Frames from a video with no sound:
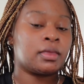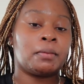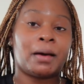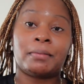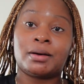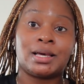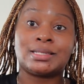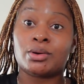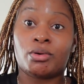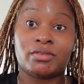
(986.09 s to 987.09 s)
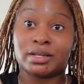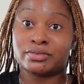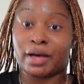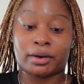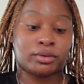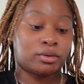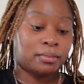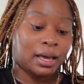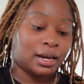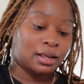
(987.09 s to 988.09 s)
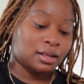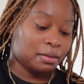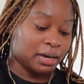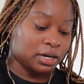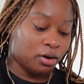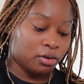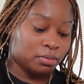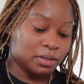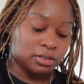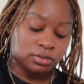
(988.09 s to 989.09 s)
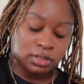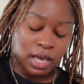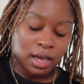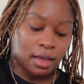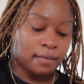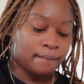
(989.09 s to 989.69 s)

Peppa is over this vacuum. I didn't think my dog would be so scared.